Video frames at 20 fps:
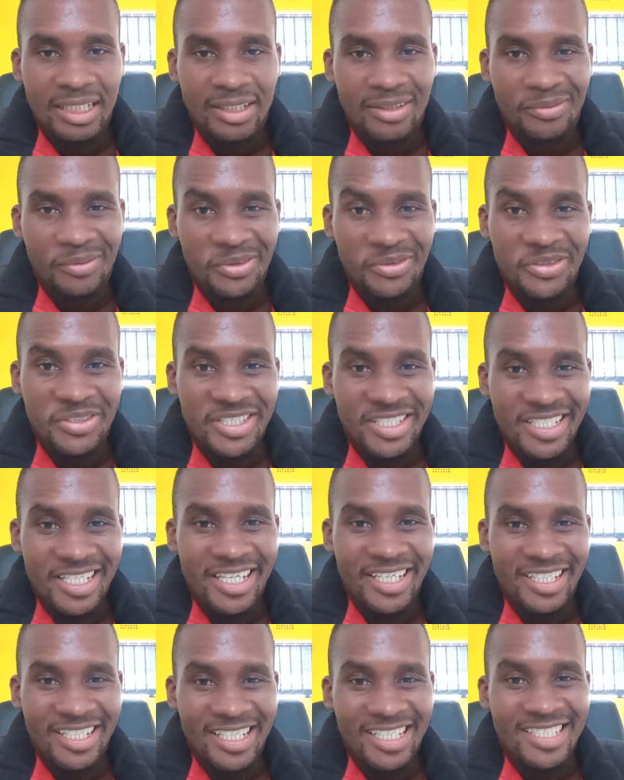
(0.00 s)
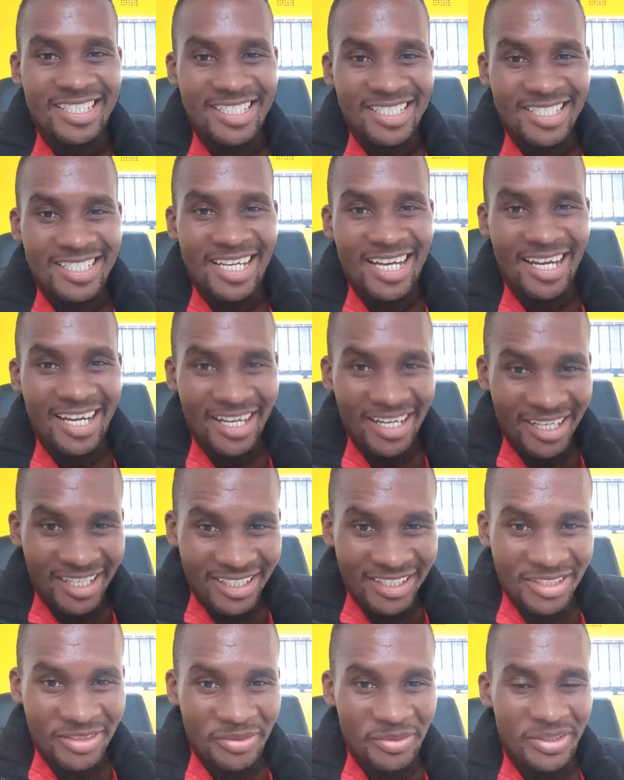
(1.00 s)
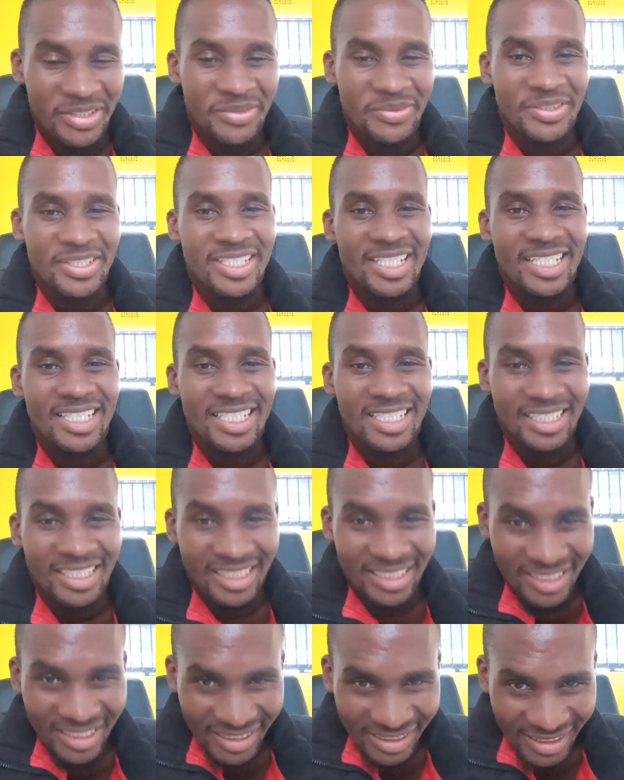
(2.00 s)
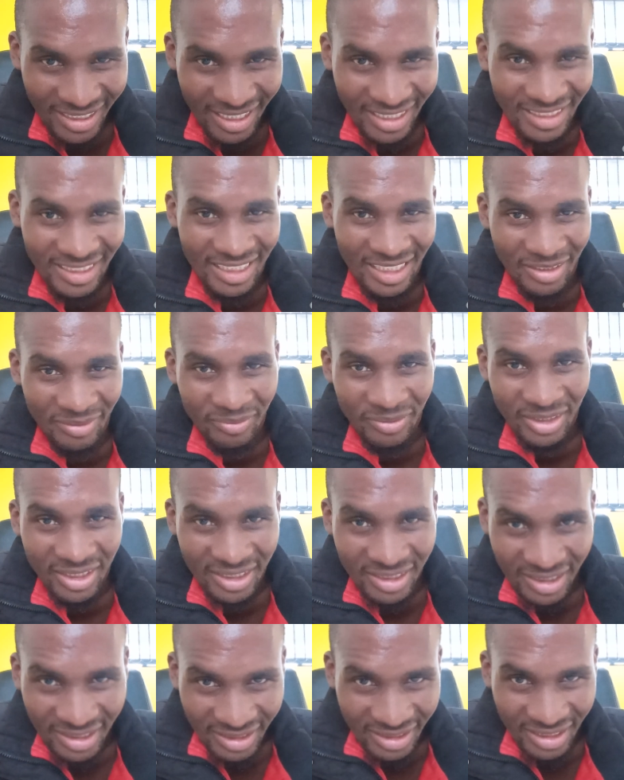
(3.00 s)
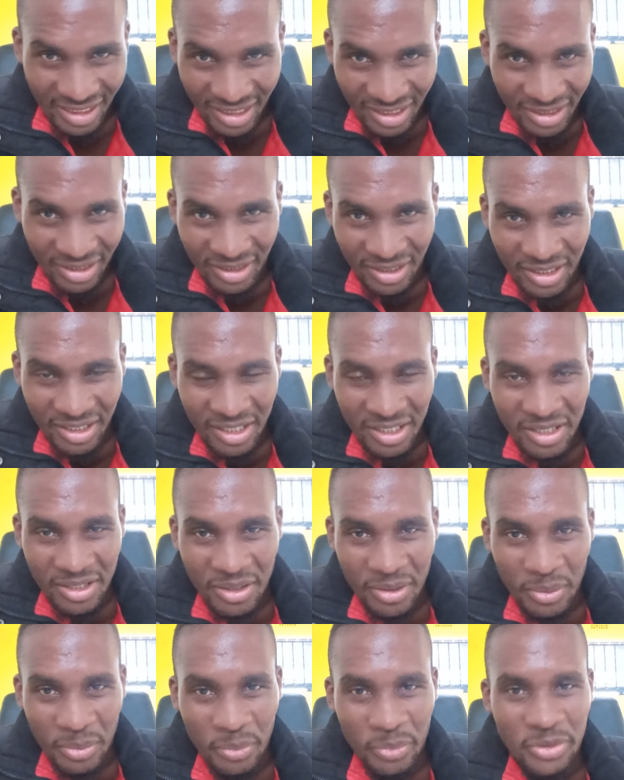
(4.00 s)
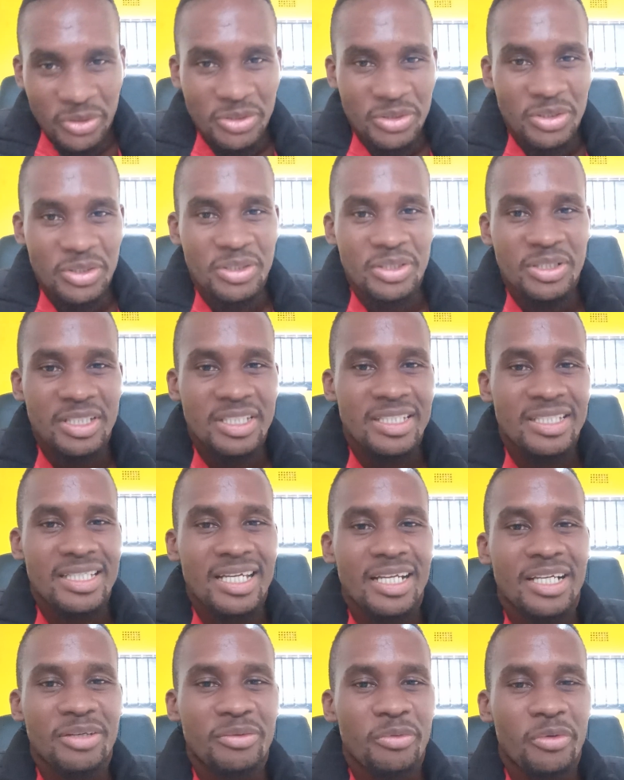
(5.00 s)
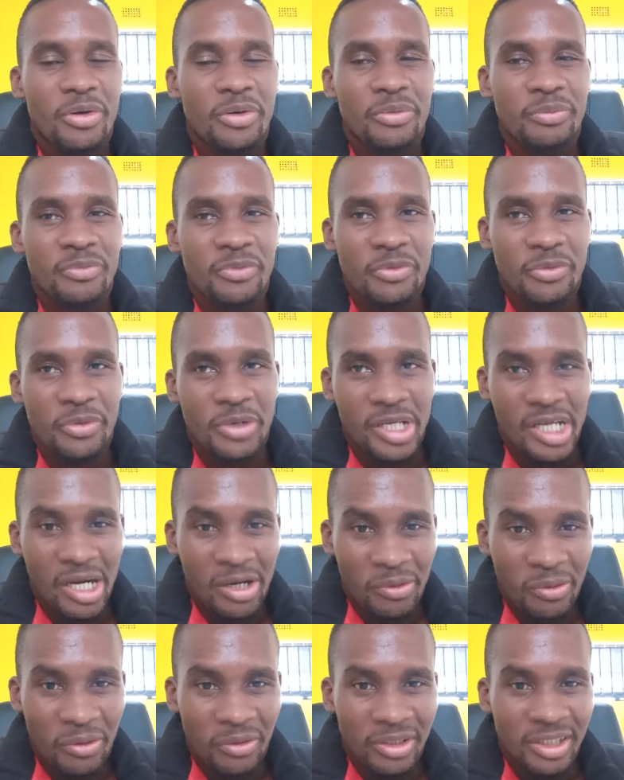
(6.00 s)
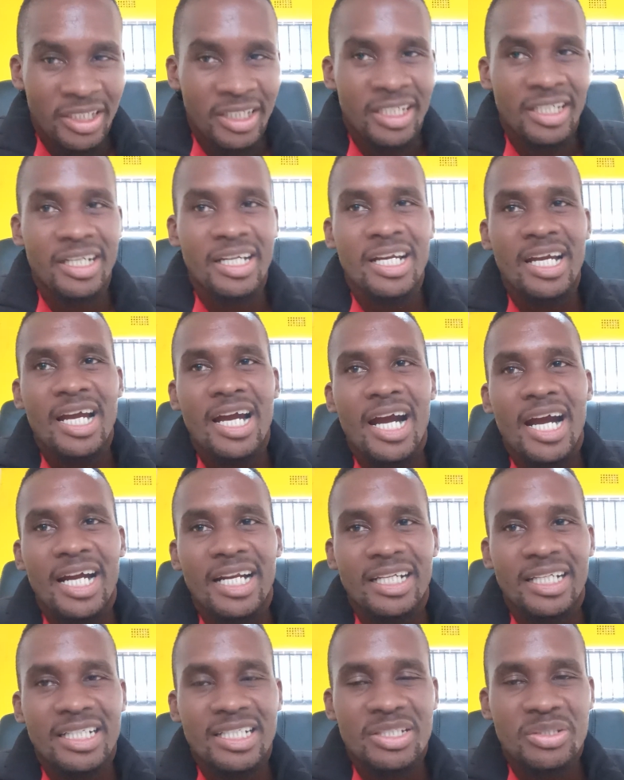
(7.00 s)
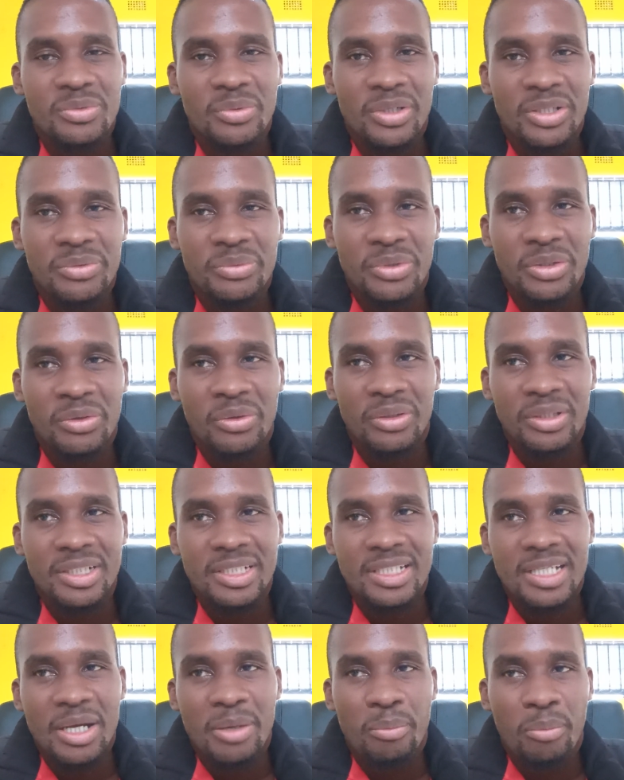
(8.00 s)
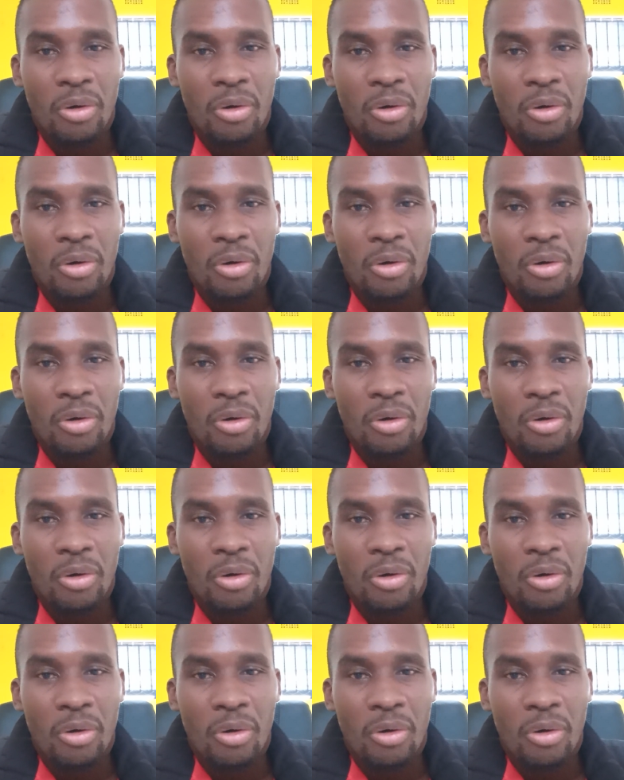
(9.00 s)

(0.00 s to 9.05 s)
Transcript: When we say this is the head, when we say this is the surname, this is the person's sign, when we are calling. And there's what we call it a